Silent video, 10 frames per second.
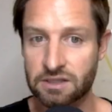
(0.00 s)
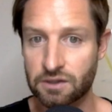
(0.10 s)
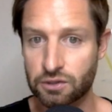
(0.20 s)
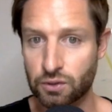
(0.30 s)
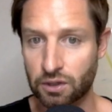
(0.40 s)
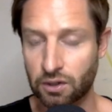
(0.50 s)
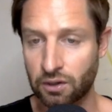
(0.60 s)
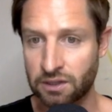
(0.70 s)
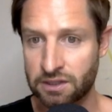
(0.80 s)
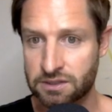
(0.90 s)
cold
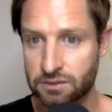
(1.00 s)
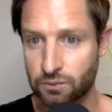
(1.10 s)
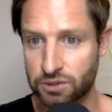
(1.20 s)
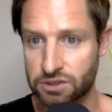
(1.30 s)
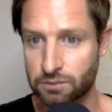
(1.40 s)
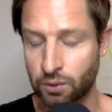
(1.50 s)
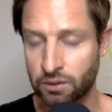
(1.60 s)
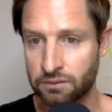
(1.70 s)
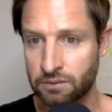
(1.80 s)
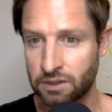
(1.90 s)
calling and door knocking
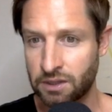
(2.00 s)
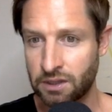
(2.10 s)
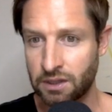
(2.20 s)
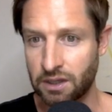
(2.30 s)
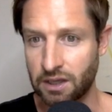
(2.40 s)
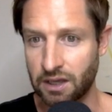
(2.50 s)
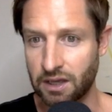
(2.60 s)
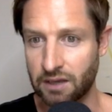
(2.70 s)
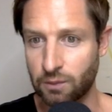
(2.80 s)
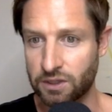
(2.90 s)
sessions,
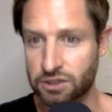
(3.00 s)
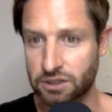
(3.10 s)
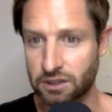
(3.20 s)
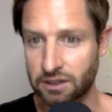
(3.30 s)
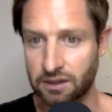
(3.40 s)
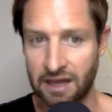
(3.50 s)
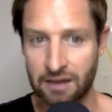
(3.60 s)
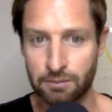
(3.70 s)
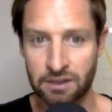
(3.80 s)
and also how to set up our